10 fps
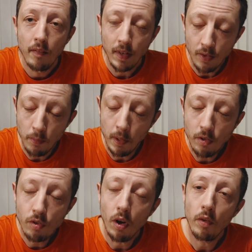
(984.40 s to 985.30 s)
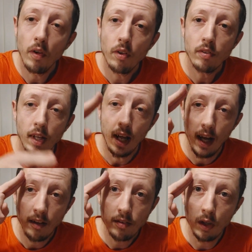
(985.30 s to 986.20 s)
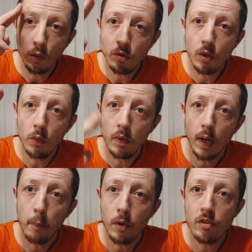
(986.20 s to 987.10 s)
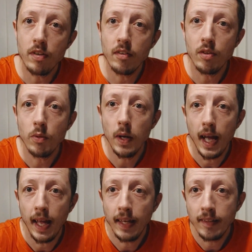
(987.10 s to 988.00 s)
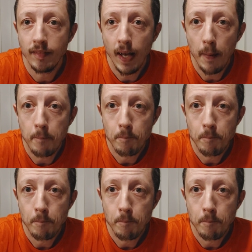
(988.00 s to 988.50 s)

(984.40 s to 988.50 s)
Thank you very much to all those. I salute you, appreciate you, and yeah,